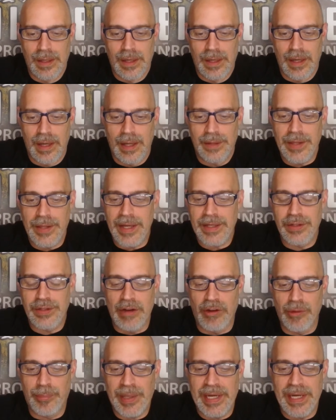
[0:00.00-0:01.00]
And thank you,
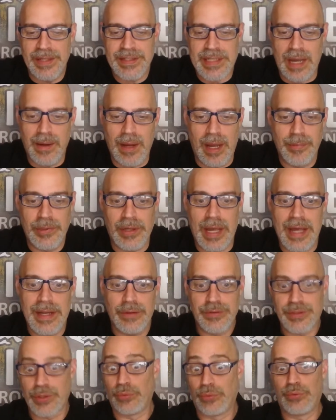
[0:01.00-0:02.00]
Yellow Pants. I'm glad
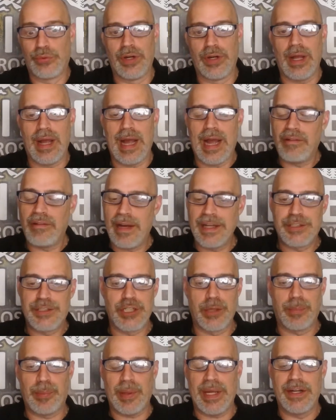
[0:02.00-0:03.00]
it was I liked
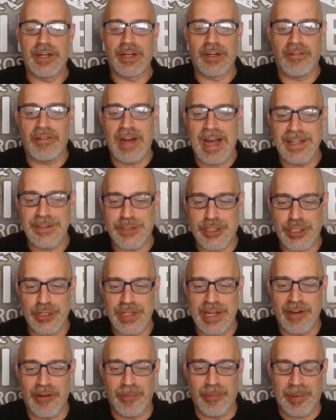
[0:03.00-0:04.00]
your Paydirt a lot
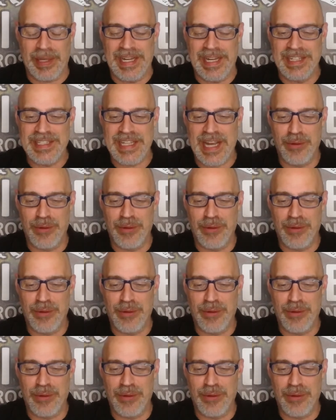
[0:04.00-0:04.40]
too, Yellow Pants.